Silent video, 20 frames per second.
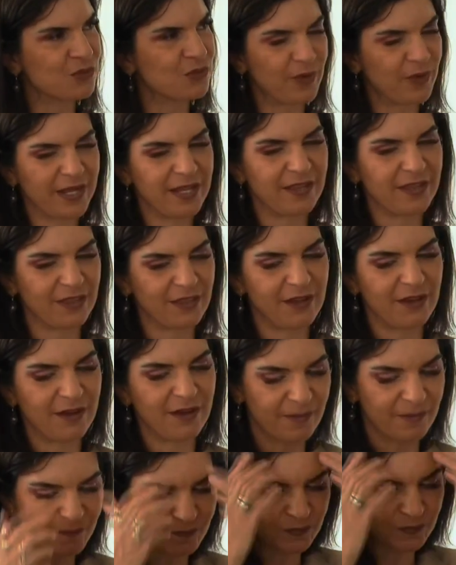with
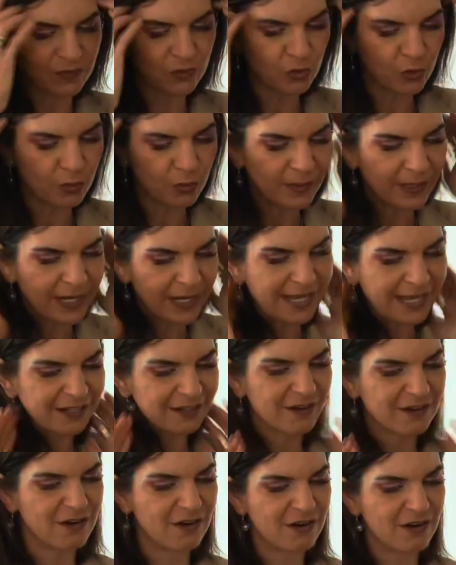normal a la
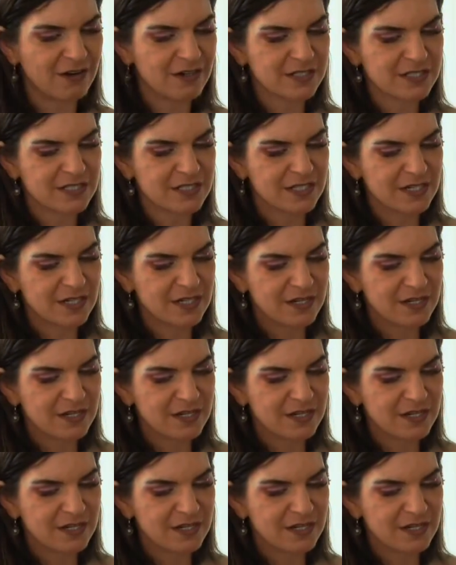carte